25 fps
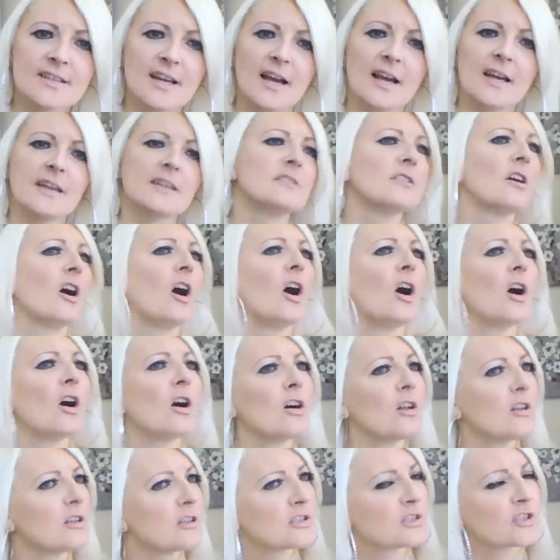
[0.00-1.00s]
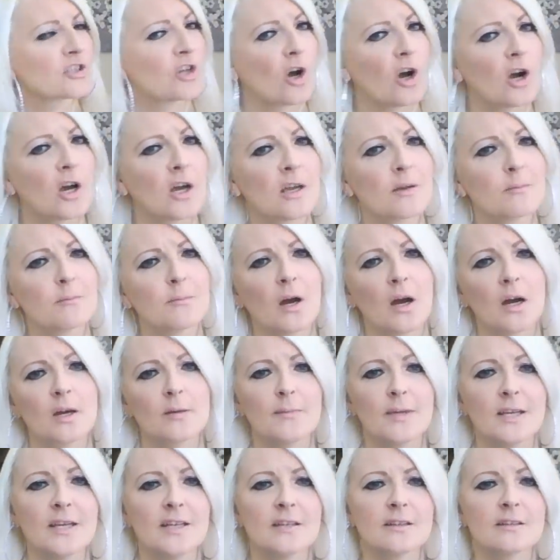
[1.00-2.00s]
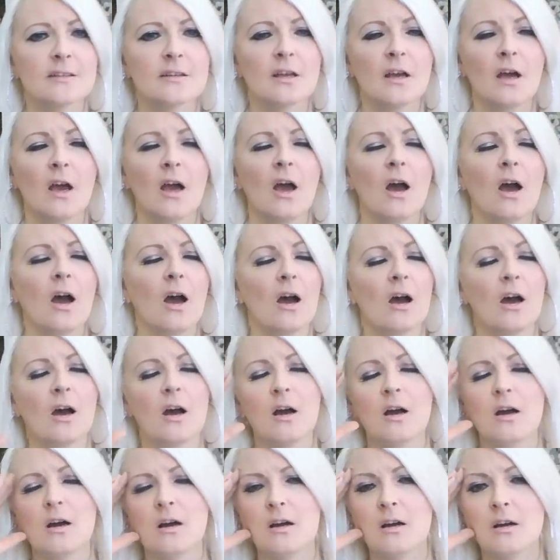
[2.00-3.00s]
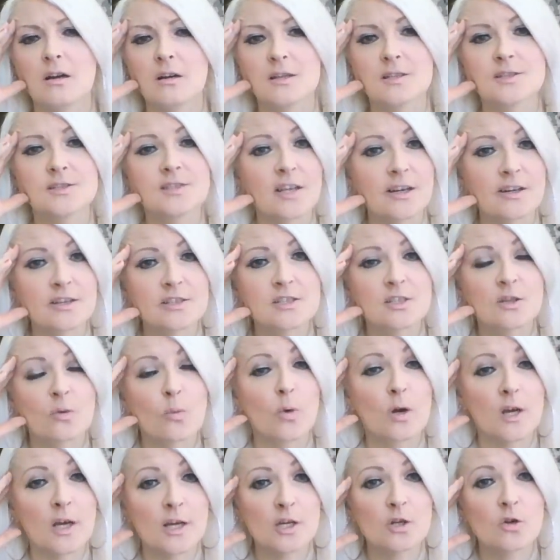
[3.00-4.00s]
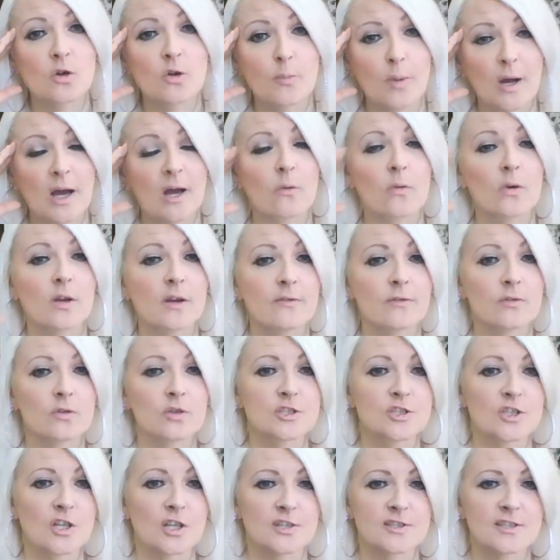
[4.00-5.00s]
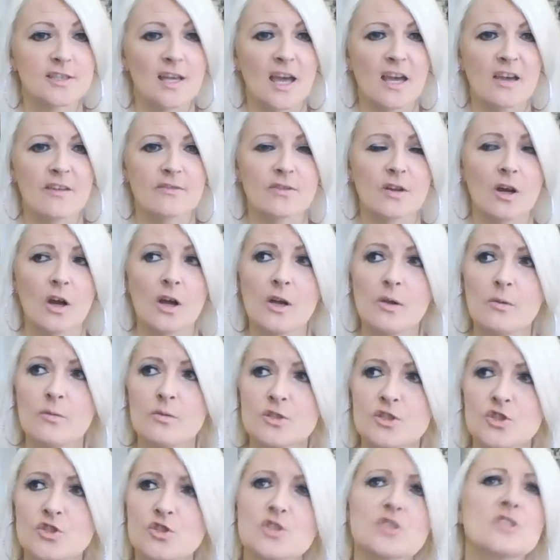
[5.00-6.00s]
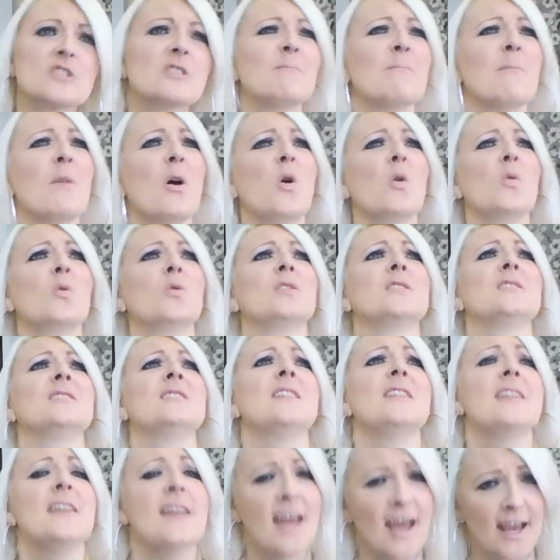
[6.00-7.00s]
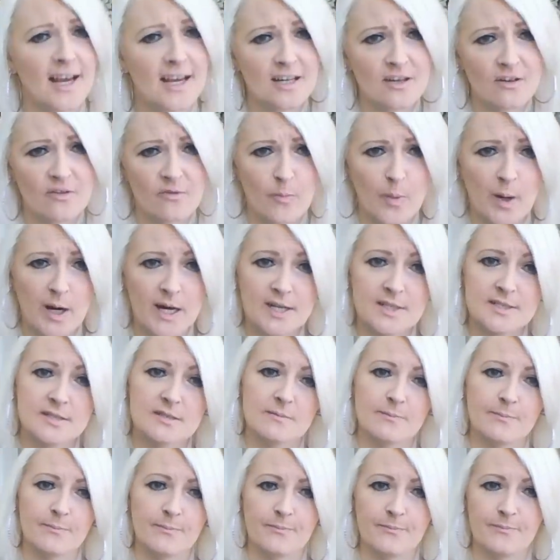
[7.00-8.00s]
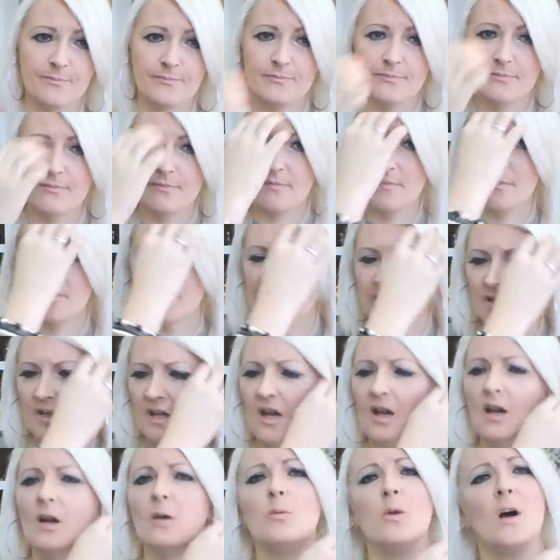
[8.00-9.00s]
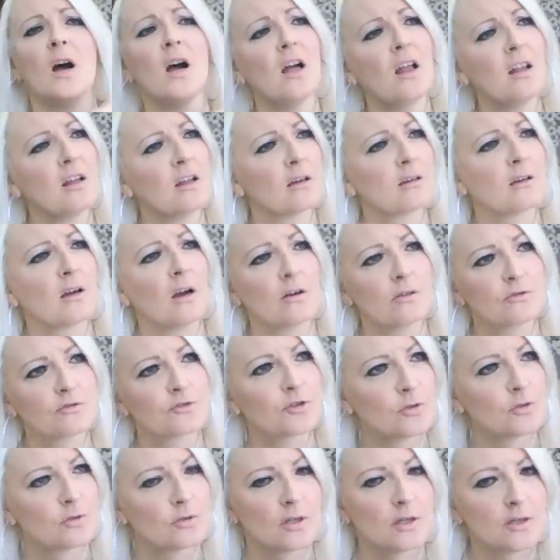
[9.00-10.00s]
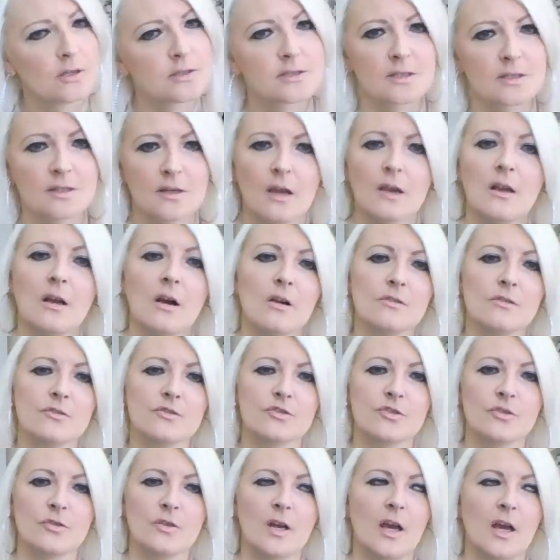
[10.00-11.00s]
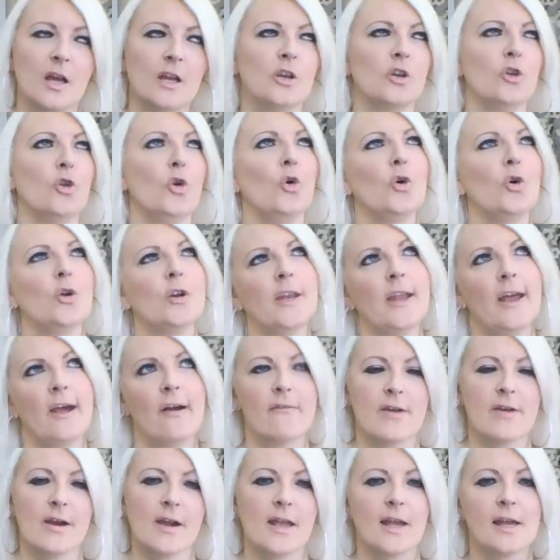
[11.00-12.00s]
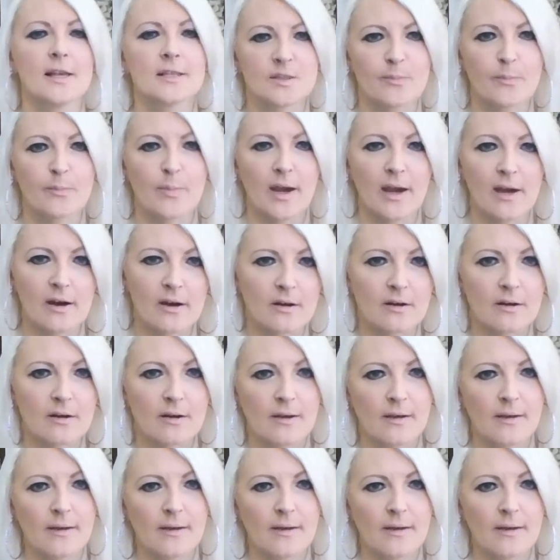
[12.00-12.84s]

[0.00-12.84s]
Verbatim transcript: and all the time. I mean, seriously, when I look back when I first got saved, I was just the most negative person. Yeah, well, I'm going through this and I'm going through that, and no, never gets better.